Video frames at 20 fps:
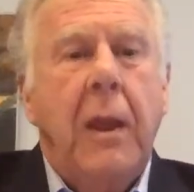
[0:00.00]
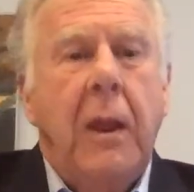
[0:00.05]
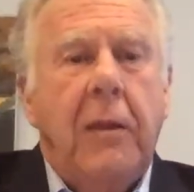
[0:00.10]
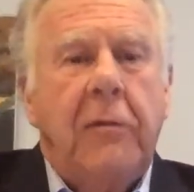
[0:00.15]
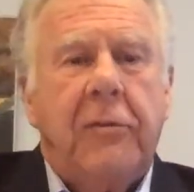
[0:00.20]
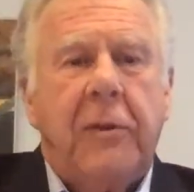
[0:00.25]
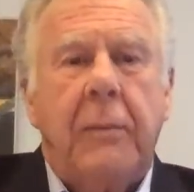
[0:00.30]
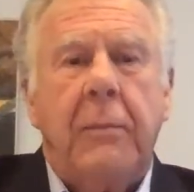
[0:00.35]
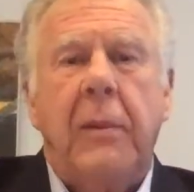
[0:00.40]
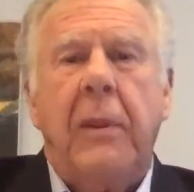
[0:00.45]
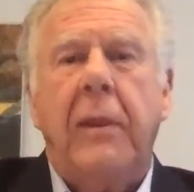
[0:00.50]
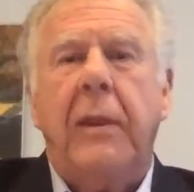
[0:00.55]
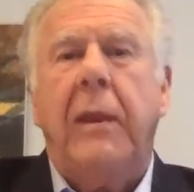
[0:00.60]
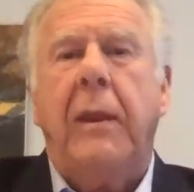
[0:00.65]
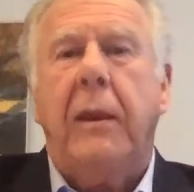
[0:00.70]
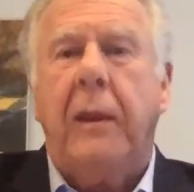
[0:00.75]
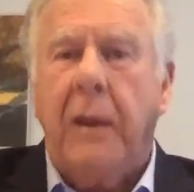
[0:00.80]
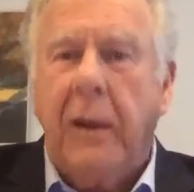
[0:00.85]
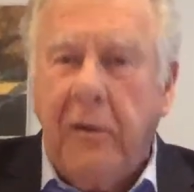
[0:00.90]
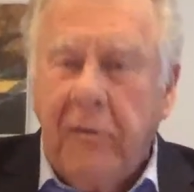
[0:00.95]
Some of
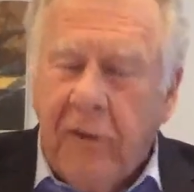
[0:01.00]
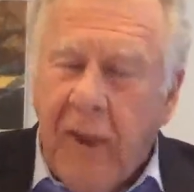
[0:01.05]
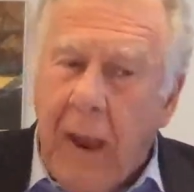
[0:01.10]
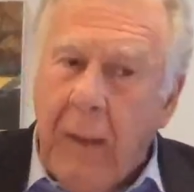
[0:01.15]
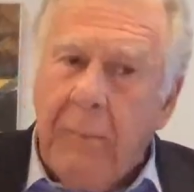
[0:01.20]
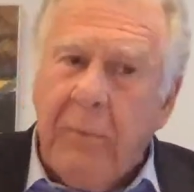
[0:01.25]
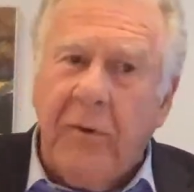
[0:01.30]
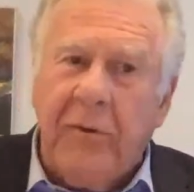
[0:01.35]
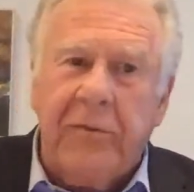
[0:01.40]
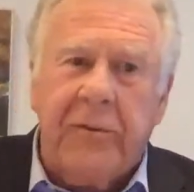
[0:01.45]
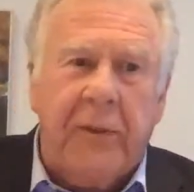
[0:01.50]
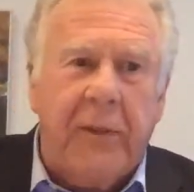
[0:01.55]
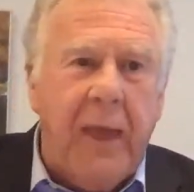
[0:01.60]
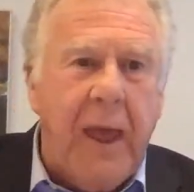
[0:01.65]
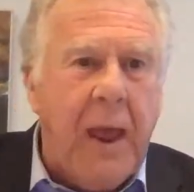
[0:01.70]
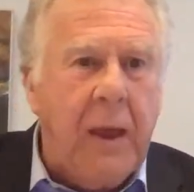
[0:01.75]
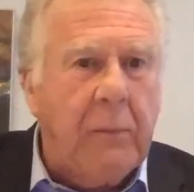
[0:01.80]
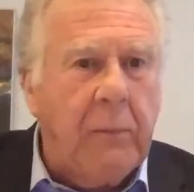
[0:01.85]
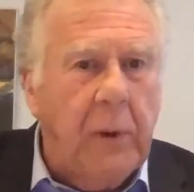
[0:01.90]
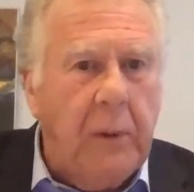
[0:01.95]
the examples of
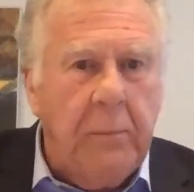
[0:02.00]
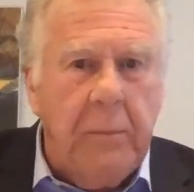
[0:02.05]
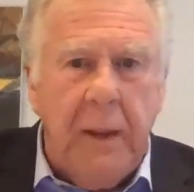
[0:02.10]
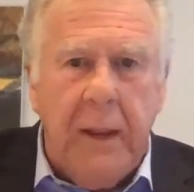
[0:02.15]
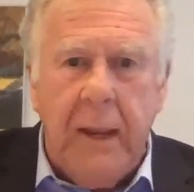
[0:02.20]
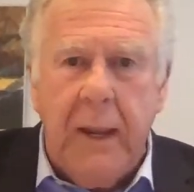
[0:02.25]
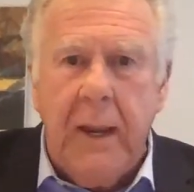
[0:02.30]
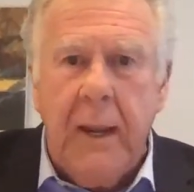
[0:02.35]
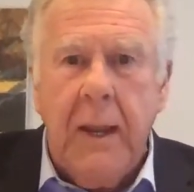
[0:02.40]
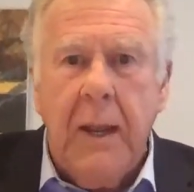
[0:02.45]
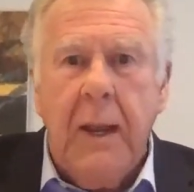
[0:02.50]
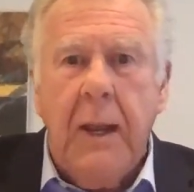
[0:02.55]
that would be